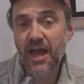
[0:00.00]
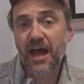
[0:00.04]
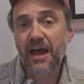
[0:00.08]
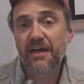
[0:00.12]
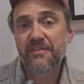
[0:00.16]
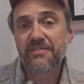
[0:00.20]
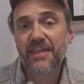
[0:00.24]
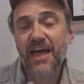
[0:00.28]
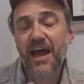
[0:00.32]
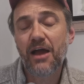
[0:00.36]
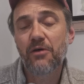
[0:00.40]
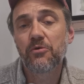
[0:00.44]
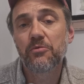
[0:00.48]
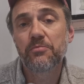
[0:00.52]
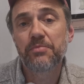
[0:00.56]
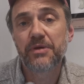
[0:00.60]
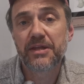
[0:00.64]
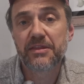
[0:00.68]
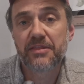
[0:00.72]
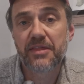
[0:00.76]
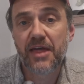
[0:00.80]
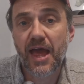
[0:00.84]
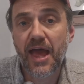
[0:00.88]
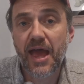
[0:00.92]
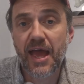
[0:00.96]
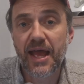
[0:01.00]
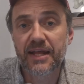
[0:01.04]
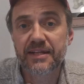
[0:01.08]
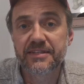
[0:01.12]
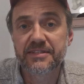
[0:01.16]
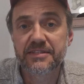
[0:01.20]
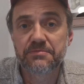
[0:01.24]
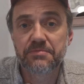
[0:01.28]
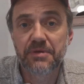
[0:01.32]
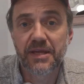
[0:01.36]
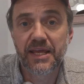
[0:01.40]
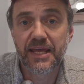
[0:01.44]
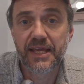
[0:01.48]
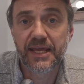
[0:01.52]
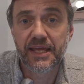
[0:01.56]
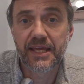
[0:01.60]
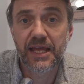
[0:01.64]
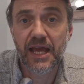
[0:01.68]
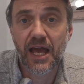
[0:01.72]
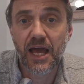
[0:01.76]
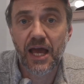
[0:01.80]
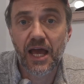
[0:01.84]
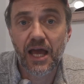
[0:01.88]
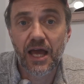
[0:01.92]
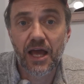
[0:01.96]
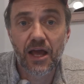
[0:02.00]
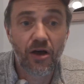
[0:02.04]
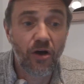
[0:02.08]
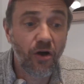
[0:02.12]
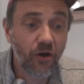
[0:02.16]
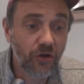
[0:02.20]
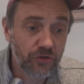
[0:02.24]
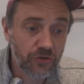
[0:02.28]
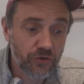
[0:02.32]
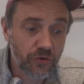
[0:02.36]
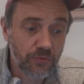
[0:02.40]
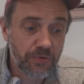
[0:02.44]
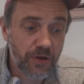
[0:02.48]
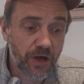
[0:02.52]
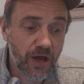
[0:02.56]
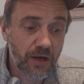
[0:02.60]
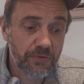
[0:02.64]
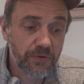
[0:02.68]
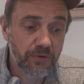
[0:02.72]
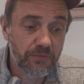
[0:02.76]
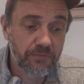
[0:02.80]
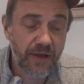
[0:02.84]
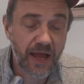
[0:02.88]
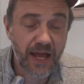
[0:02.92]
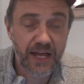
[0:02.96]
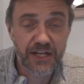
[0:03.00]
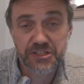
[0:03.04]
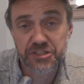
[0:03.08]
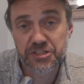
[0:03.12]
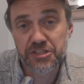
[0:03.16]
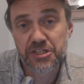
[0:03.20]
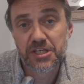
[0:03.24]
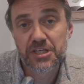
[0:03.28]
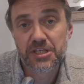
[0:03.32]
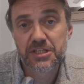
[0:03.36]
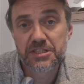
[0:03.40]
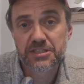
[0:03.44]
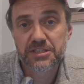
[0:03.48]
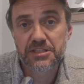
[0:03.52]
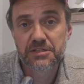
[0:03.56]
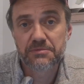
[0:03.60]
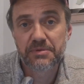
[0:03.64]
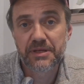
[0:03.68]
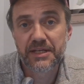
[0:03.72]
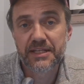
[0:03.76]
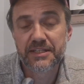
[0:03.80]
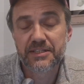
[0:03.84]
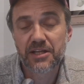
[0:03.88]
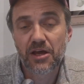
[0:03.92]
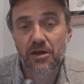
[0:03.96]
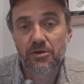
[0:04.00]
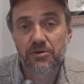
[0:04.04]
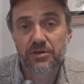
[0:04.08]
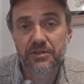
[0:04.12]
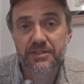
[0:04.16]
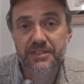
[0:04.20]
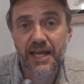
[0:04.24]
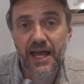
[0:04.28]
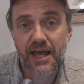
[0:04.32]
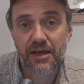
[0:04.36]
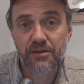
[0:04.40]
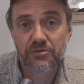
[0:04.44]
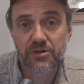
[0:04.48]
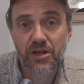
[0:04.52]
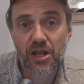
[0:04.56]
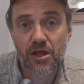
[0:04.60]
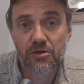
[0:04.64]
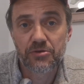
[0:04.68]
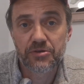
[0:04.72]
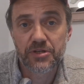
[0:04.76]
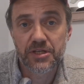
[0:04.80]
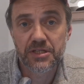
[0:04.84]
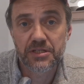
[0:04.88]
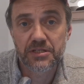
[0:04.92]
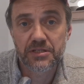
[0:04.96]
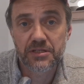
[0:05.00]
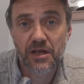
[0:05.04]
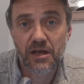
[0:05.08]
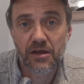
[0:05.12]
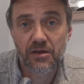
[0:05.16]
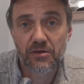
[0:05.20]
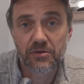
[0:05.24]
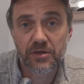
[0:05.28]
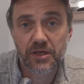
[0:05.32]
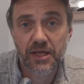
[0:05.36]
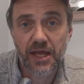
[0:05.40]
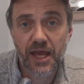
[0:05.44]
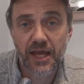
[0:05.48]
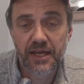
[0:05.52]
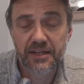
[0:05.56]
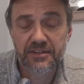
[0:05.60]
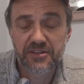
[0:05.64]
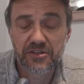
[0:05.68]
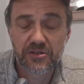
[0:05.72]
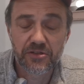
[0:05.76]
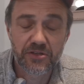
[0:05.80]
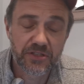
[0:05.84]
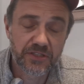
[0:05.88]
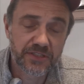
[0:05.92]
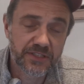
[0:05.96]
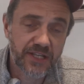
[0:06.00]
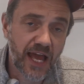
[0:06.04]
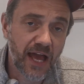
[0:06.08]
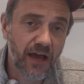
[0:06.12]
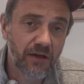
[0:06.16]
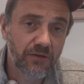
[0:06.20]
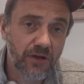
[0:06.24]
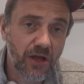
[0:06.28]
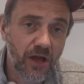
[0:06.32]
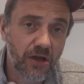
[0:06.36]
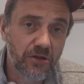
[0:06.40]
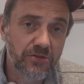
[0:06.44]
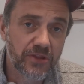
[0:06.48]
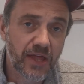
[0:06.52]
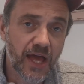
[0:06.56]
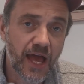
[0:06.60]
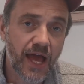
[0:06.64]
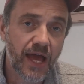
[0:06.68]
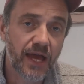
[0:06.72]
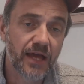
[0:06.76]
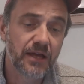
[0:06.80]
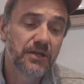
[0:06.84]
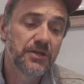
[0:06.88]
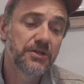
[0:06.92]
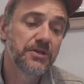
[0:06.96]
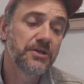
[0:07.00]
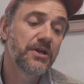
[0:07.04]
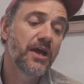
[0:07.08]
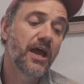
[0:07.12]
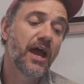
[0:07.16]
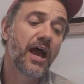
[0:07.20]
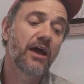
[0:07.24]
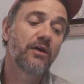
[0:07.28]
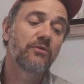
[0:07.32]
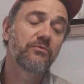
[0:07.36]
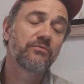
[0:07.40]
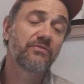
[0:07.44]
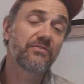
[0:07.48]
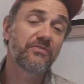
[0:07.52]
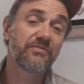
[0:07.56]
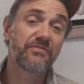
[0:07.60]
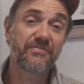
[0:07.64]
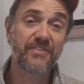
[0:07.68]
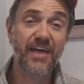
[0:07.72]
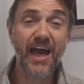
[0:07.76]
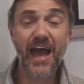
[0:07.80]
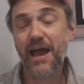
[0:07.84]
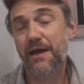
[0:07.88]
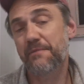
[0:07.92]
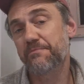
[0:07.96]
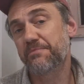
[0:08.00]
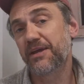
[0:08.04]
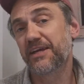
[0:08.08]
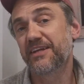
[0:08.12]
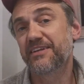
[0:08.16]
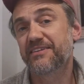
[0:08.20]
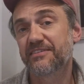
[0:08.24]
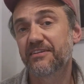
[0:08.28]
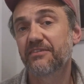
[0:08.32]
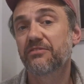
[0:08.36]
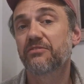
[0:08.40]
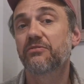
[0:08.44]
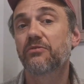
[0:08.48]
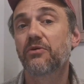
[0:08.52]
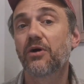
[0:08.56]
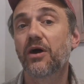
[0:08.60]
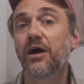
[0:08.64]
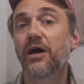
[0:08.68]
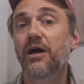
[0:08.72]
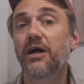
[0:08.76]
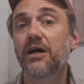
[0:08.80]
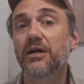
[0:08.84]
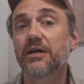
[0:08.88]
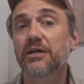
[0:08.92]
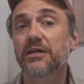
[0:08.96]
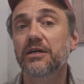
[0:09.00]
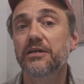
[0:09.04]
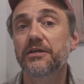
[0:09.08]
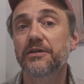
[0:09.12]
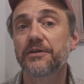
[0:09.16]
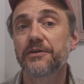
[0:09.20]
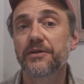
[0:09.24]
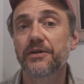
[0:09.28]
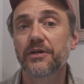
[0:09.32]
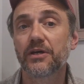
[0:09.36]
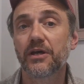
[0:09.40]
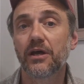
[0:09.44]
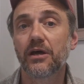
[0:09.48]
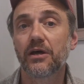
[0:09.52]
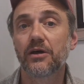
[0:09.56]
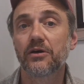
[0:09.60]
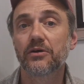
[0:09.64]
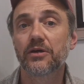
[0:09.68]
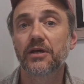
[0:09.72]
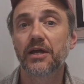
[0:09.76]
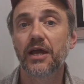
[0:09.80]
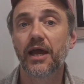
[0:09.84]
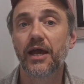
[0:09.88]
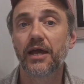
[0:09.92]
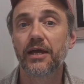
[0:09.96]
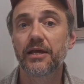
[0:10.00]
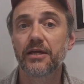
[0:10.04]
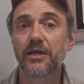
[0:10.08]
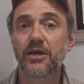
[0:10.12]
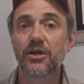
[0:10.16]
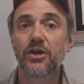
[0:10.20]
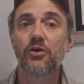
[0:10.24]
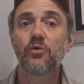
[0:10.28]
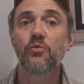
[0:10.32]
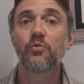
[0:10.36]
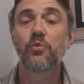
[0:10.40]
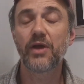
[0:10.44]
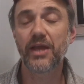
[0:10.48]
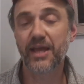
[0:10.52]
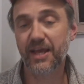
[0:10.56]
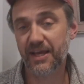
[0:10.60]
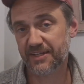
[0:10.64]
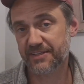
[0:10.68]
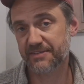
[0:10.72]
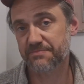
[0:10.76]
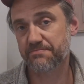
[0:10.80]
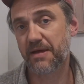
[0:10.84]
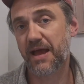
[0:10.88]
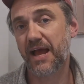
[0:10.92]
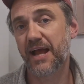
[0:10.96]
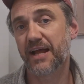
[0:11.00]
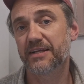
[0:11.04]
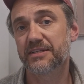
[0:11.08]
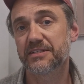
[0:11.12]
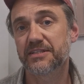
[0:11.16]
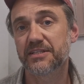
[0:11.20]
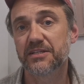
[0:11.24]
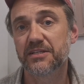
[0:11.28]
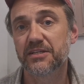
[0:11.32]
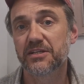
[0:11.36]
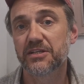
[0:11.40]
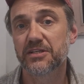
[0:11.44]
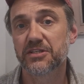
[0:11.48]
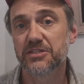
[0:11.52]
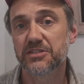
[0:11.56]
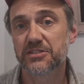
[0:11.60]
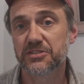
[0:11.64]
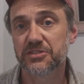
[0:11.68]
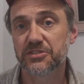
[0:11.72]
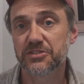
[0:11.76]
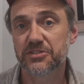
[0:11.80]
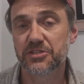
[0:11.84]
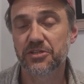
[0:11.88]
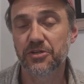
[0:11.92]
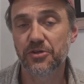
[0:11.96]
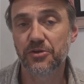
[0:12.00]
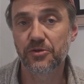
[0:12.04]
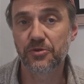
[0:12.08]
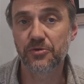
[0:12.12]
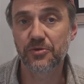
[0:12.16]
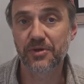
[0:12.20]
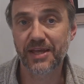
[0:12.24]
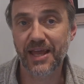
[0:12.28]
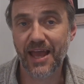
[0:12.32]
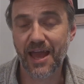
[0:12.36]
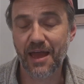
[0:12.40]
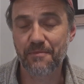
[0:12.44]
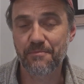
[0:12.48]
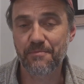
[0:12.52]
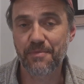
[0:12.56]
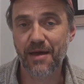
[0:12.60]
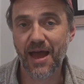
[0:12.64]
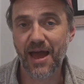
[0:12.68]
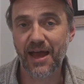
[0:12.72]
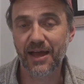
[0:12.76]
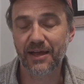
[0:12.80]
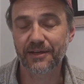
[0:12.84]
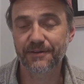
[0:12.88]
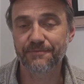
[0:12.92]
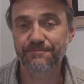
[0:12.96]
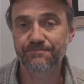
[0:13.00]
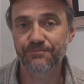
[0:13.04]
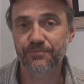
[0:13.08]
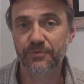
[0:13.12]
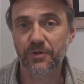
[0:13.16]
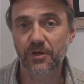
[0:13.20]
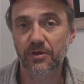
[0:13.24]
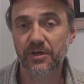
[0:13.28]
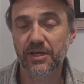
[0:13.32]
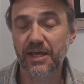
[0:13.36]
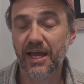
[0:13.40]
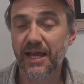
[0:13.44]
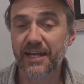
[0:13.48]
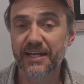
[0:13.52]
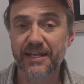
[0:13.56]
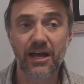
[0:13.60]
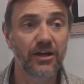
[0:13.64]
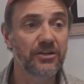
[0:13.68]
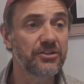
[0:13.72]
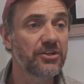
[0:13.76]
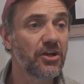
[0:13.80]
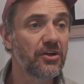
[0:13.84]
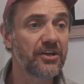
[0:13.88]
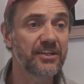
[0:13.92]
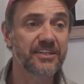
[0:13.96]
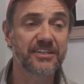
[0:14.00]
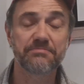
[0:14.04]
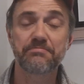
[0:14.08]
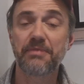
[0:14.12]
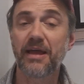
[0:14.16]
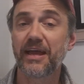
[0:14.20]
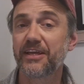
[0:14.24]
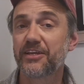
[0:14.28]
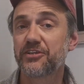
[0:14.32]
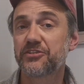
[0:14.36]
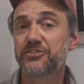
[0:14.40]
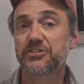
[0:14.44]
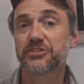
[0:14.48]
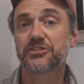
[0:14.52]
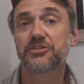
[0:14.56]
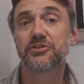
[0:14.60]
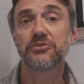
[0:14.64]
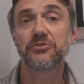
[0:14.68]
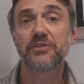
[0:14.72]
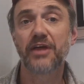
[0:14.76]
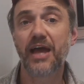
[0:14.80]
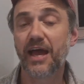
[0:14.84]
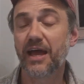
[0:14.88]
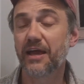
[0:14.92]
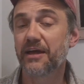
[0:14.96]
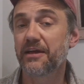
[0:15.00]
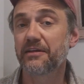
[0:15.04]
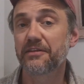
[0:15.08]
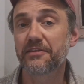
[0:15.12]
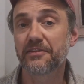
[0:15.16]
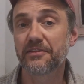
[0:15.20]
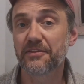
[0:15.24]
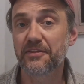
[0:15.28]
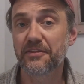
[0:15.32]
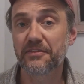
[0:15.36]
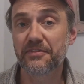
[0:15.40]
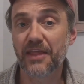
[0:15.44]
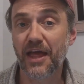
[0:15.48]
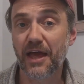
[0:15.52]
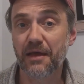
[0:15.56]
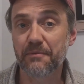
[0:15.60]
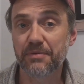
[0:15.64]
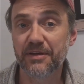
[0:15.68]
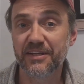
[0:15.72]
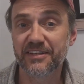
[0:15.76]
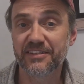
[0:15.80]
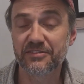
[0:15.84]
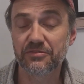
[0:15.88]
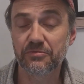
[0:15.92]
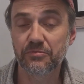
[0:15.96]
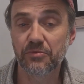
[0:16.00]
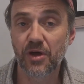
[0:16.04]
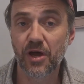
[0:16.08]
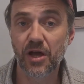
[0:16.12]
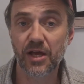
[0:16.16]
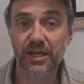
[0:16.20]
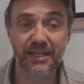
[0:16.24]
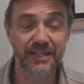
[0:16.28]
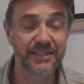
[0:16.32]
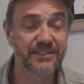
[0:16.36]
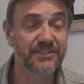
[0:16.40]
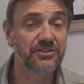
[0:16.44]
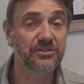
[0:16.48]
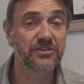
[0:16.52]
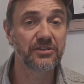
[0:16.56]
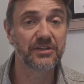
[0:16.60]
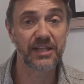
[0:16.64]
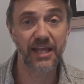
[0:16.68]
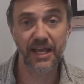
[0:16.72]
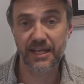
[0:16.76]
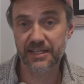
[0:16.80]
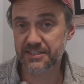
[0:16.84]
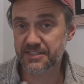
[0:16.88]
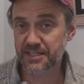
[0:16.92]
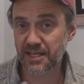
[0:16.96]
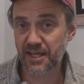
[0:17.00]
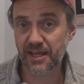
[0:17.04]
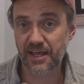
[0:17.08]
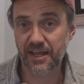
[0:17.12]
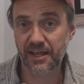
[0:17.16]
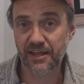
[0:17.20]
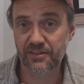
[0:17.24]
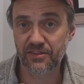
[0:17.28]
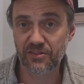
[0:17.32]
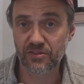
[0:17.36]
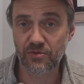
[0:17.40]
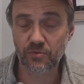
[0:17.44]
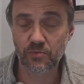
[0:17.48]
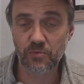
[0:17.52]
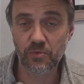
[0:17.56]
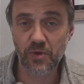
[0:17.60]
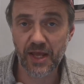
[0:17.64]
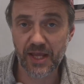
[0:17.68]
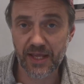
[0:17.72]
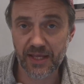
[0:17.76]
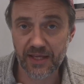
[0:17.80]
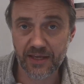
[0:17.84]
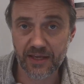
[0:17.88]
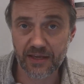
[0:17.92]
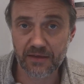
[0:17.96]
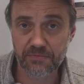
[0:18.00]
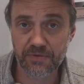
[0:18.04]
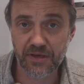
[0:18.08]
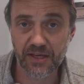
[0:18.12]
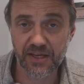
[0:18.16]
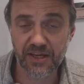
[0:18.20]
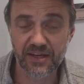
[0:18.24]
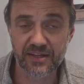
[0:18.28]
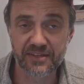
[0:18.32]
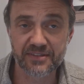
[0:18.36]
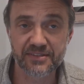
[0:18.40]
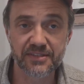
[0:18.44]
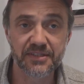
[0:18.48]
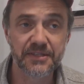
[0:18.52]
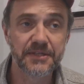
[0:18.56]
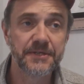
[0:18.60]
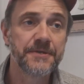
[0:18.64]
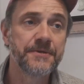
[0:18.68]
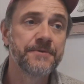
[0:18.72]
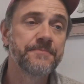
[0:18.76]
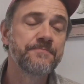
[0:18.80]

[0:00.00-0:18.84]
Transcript: And that will be there to be uh, on your Purple Mash to be downloaded, okay? So you can download that and that piece of work, okay, we expect to get back, okay? Now, I don't expect you to do that, that piece of work until later in the week because